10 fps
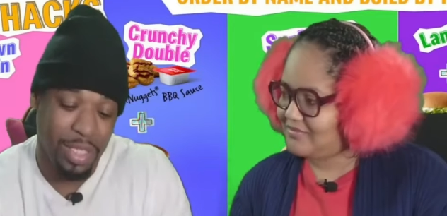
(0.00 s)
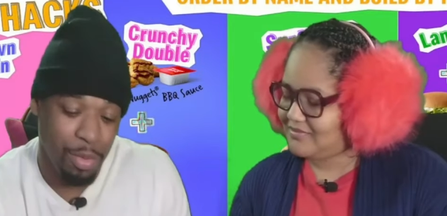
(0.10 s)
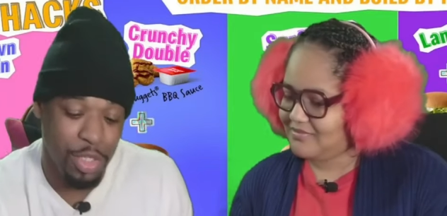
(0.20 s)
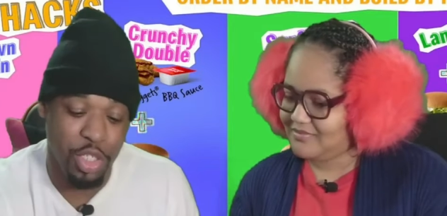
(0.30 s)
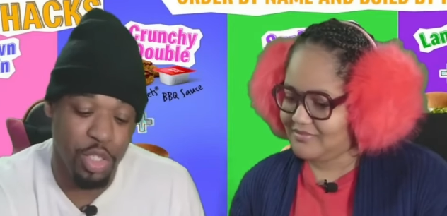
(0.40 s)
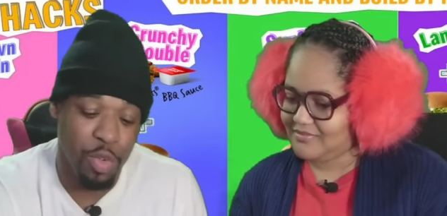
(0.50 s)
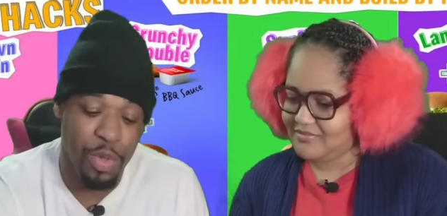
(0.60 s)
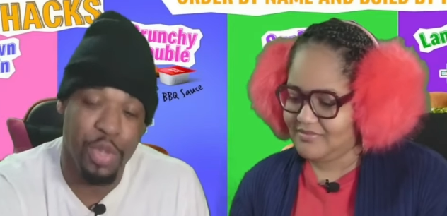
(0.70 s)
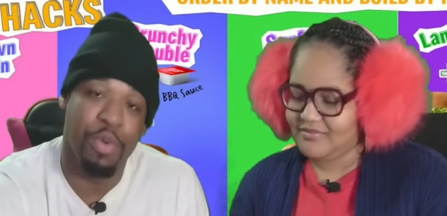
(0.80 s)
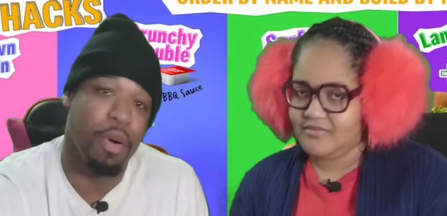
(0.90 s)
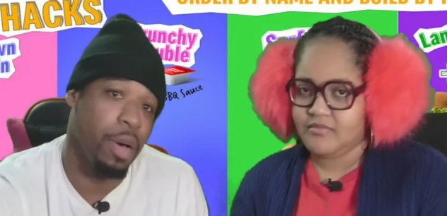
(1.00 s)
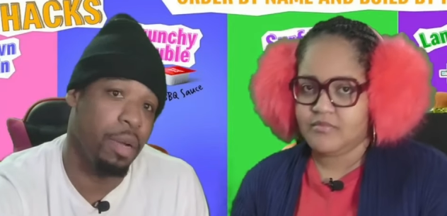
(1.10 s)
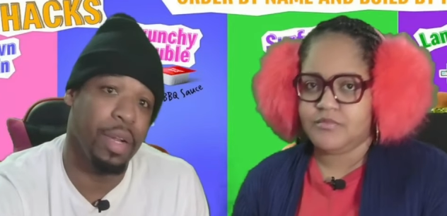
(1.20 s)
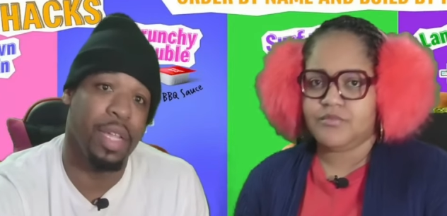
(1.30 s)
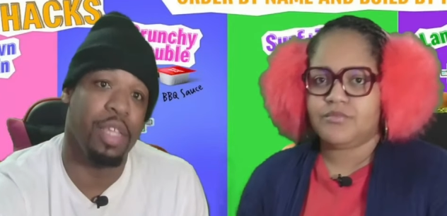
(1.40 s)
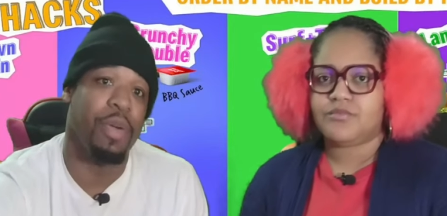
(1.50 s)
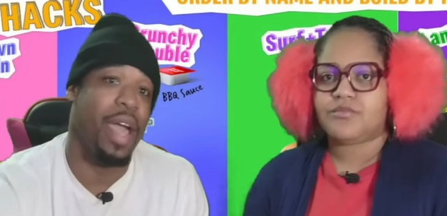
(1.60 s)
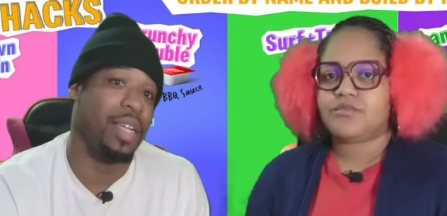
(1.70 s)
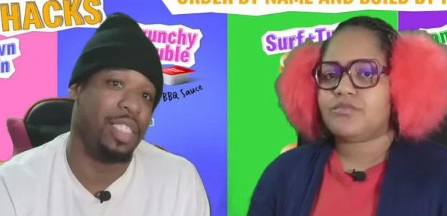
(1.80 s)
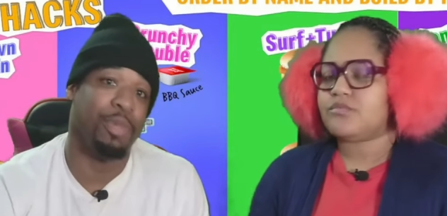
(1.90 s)
Speaker 1: what you do when you order it, you
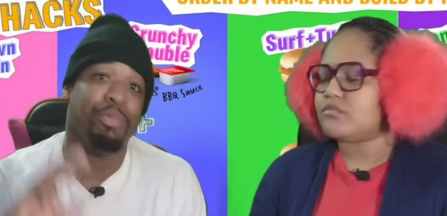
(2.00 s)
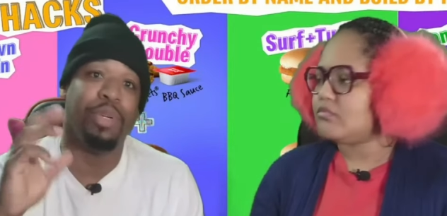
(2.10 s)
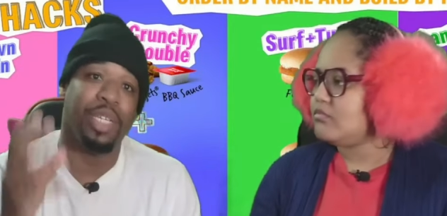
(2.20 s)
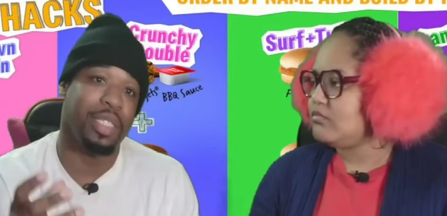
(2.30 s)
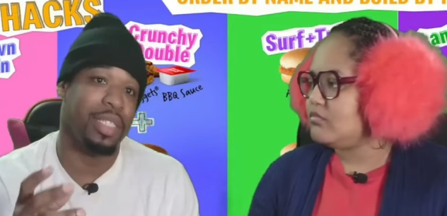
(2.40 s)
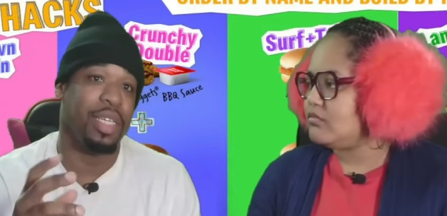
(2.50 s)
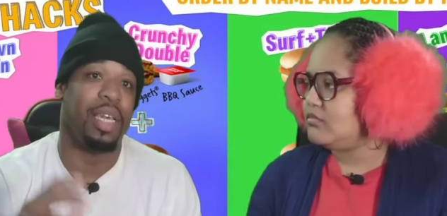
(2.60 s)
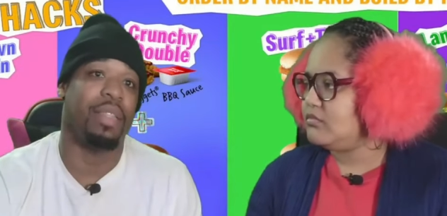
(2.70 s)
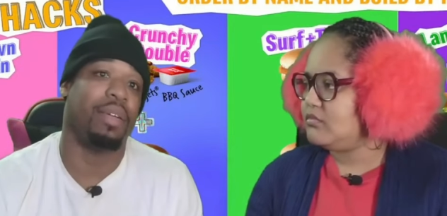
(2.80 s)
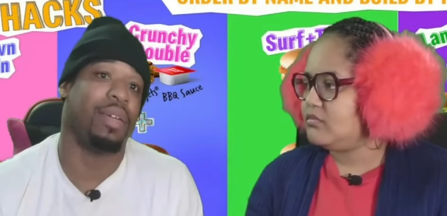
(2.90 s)
actually put it together.